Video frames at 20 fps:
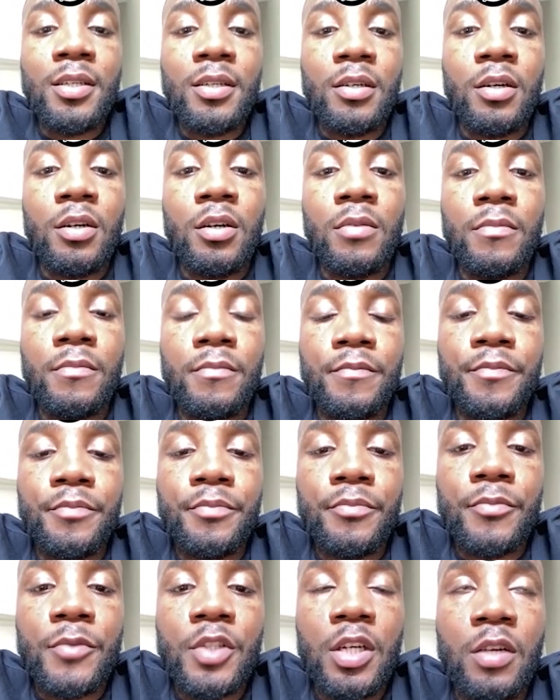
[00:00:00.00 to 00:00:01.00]
I
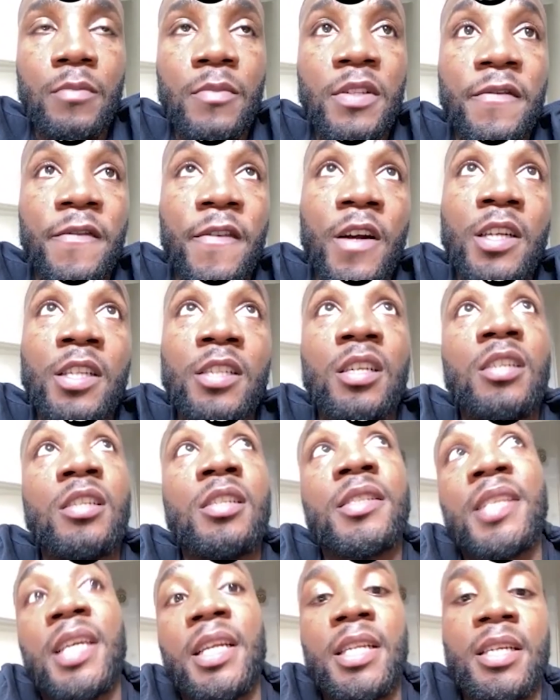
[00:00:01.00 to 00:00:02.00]
meant to find it on the
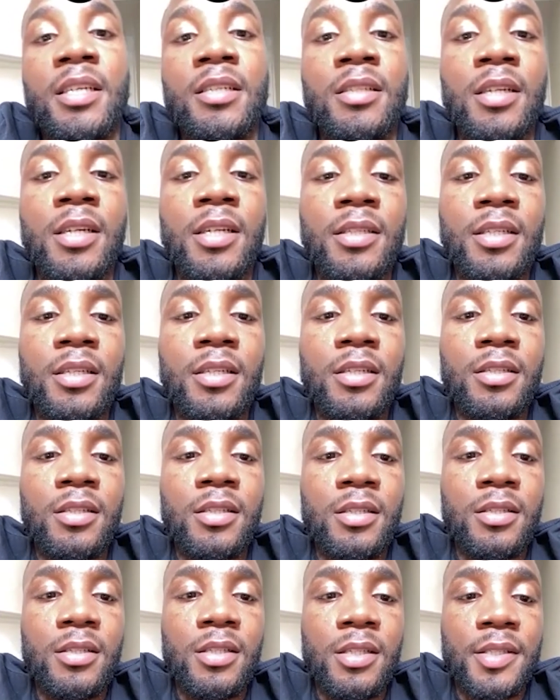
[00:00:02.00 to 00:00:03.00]
Saturday,
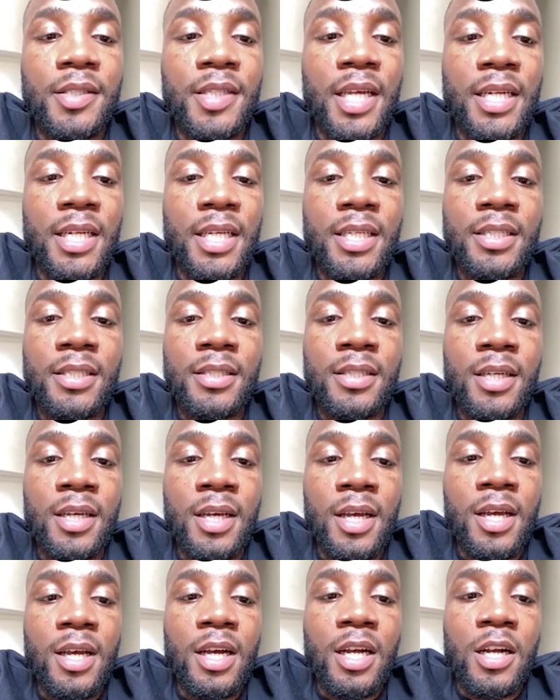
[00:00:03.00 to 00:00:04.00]
the Saturday, and
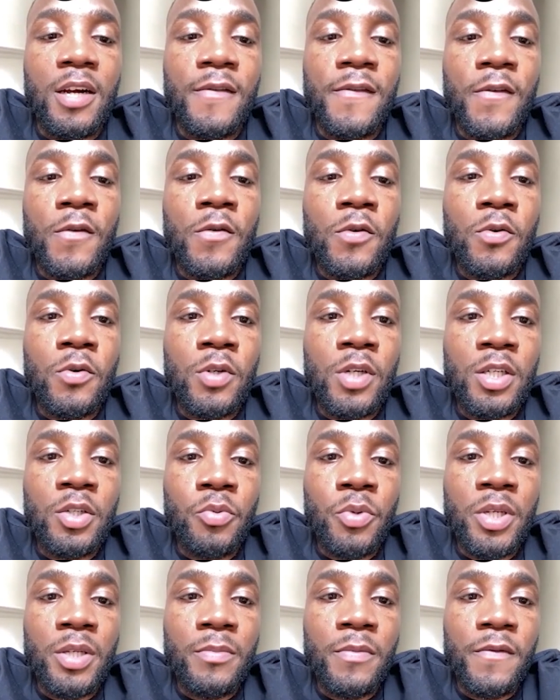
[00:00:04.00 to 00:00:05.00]
I got a phone call like the
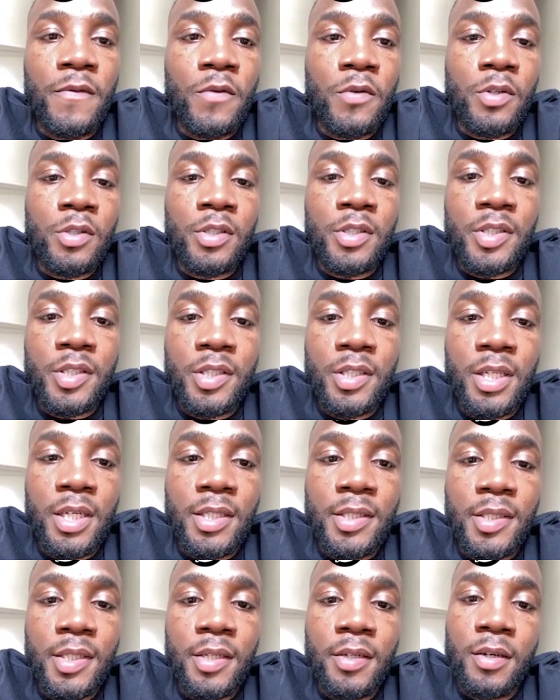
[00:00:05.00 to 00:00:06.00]
week before on Sunday
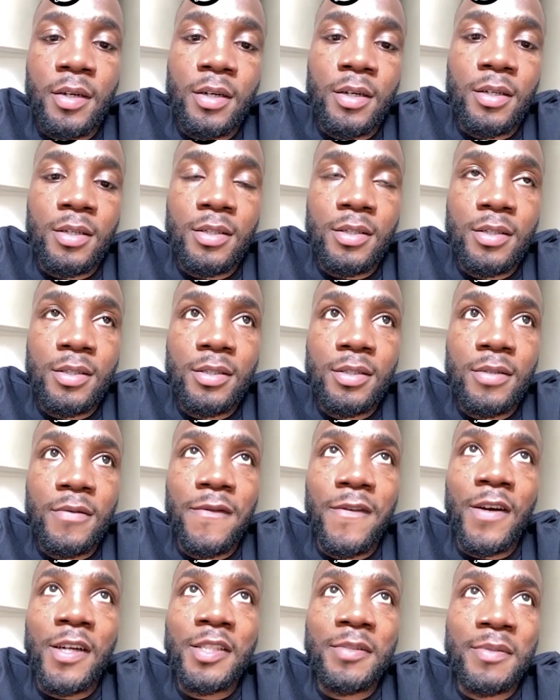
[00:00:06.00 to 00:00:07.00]
saying, the
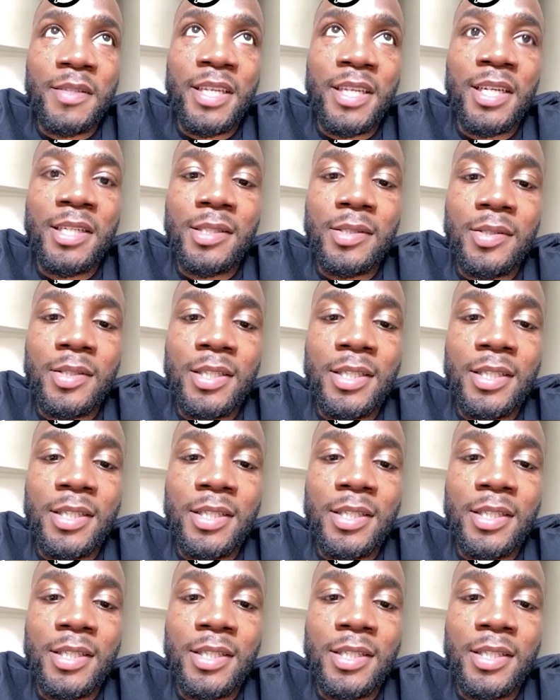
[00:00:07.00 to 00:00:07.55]
fight's been cancelled.